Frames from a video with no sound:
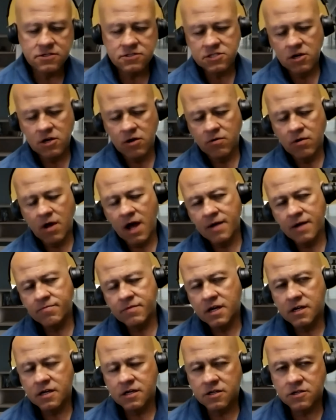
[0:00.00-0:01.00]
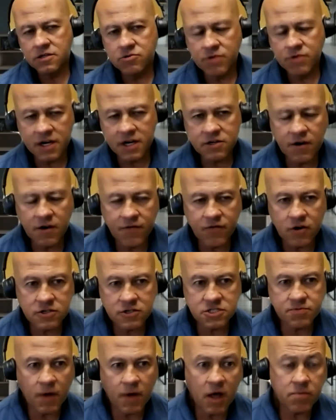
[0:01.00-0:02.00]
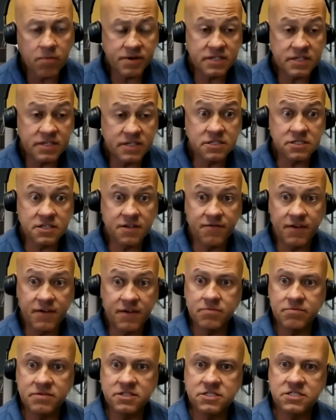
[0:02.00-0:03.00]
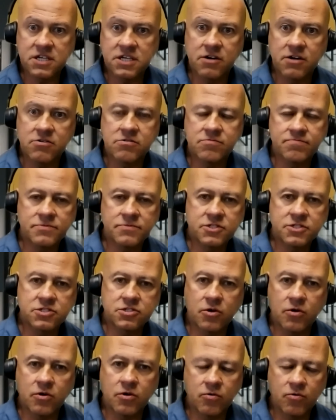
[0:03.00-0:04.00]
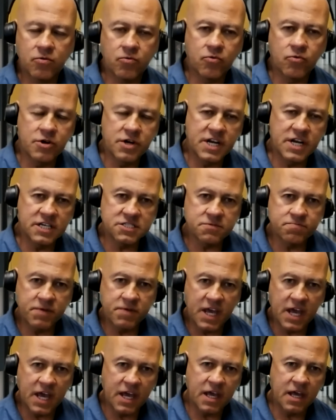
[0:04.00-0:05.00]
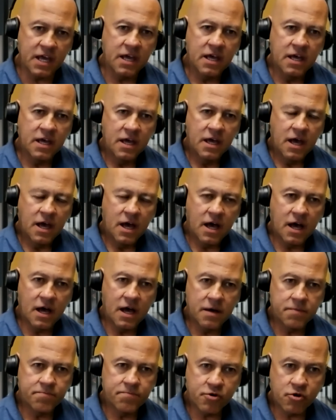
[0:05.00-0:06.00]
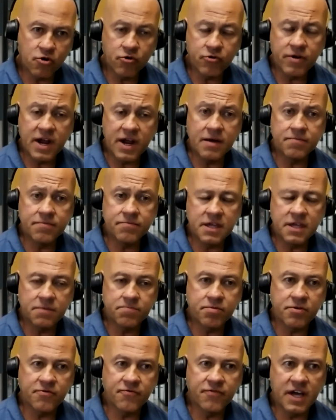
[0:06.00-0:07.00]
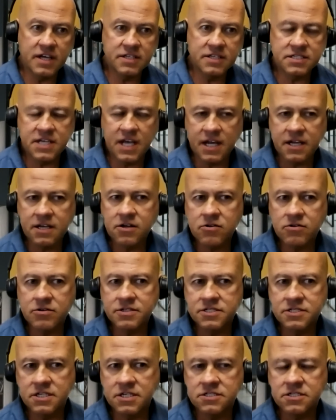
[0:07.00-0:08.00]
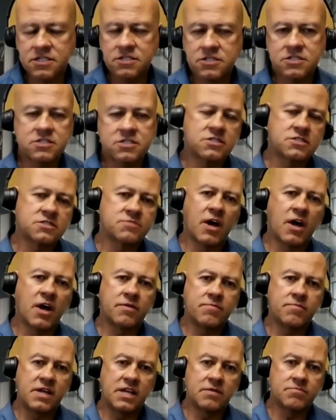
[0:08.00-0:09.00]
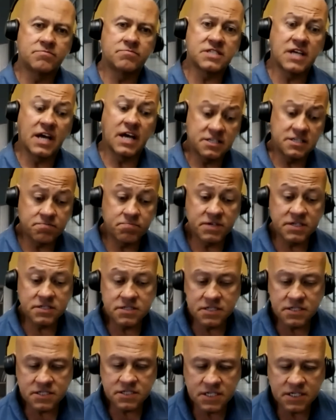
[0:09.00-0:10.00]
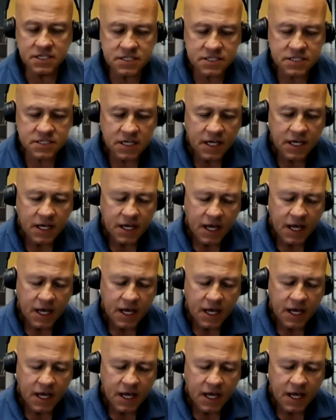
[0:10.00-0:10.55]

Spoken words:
So I'm the director of our Small Business Development Center. So we're an SBA program that provides technical assistance to small and medium-sized businesses.